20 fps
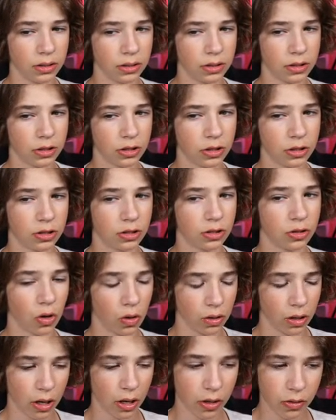
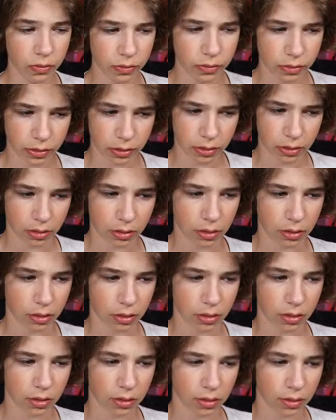solos
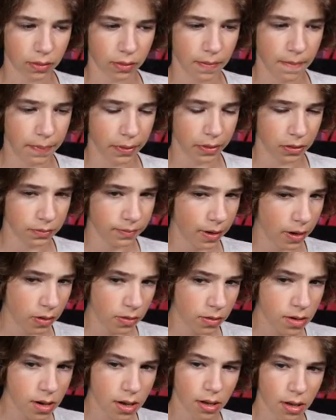build
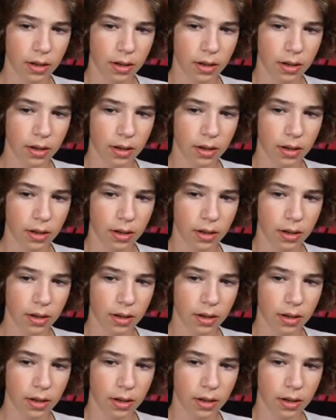mode?